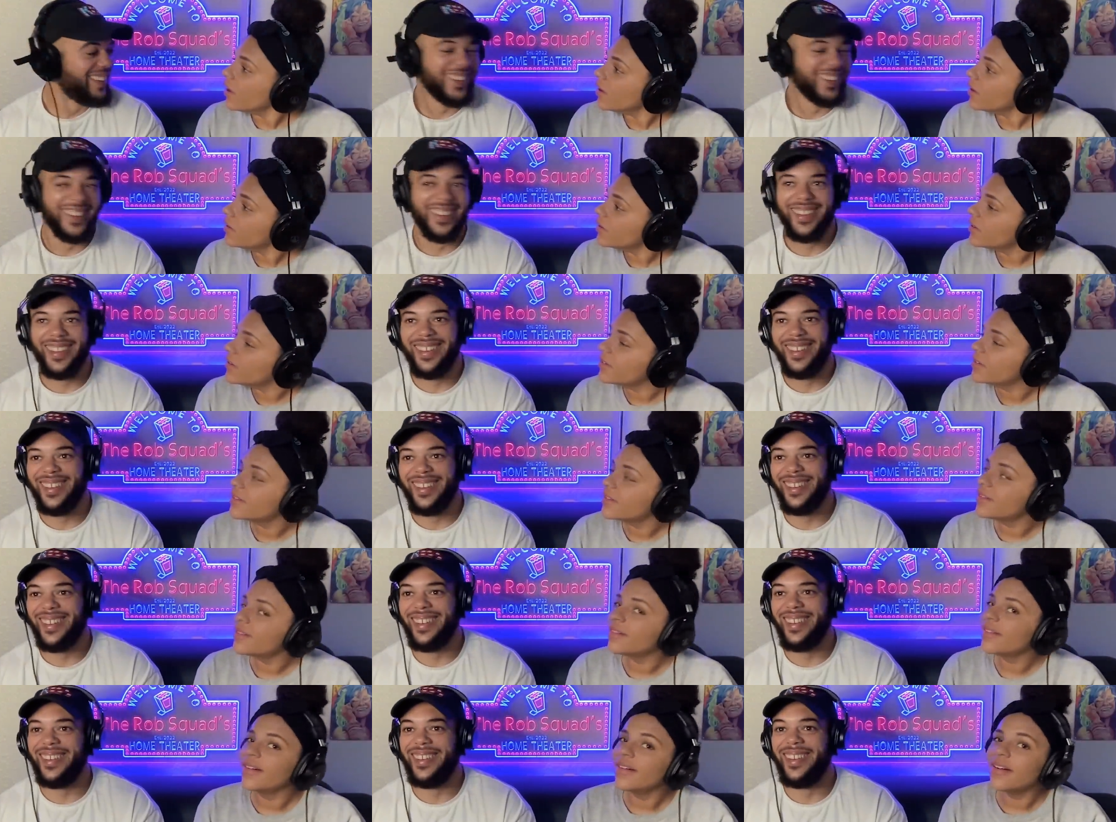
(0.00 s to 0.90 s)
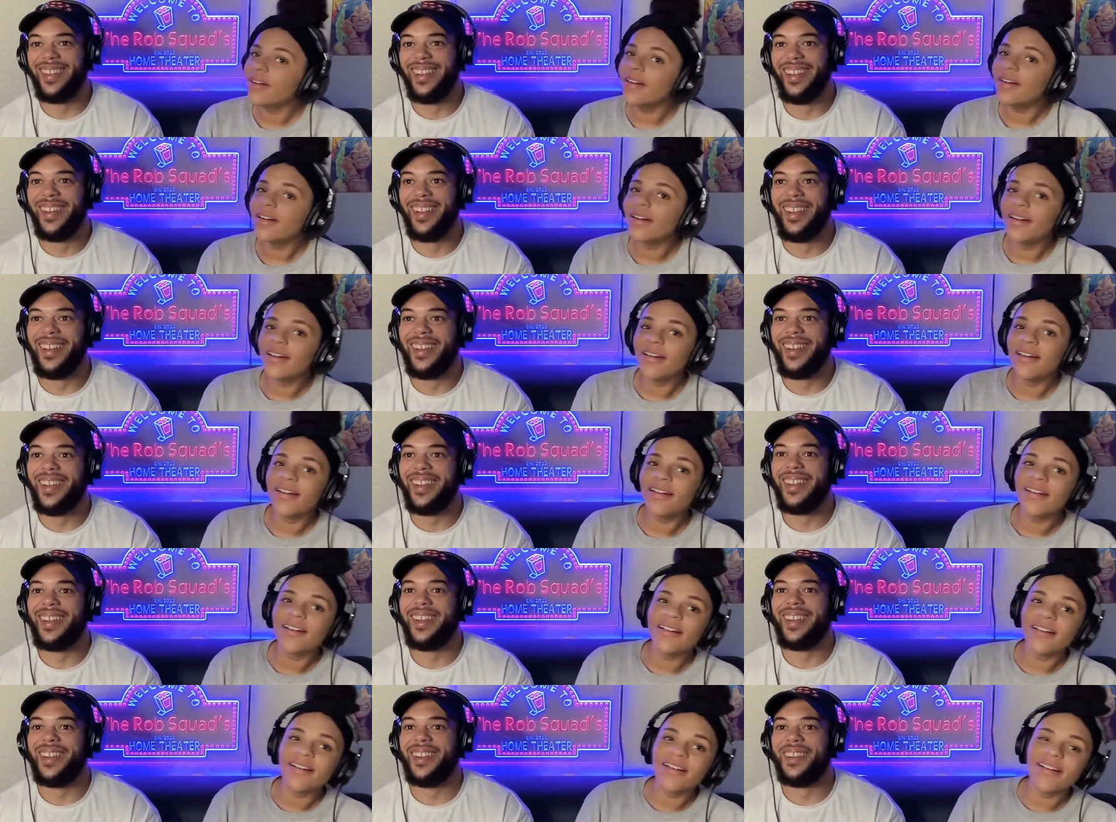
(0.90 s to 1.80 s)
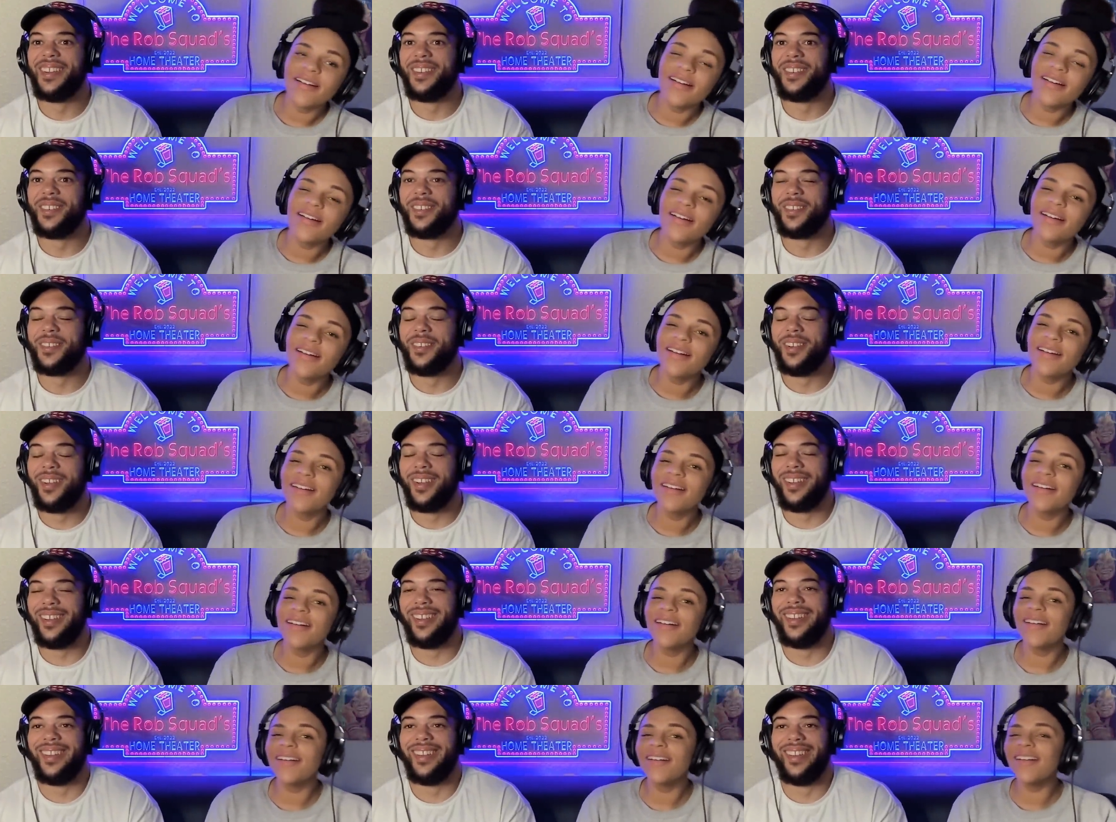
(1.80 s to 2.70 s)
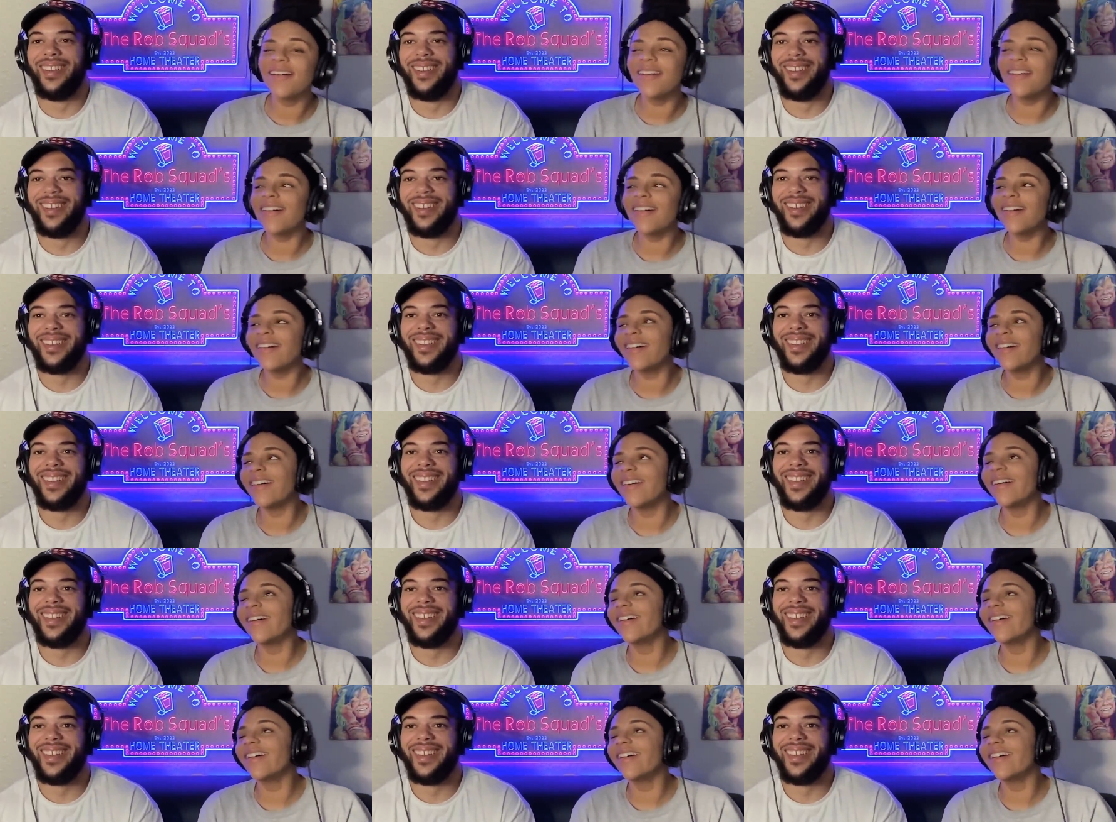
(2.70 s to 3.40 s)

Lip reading: No one is speaking in this clip.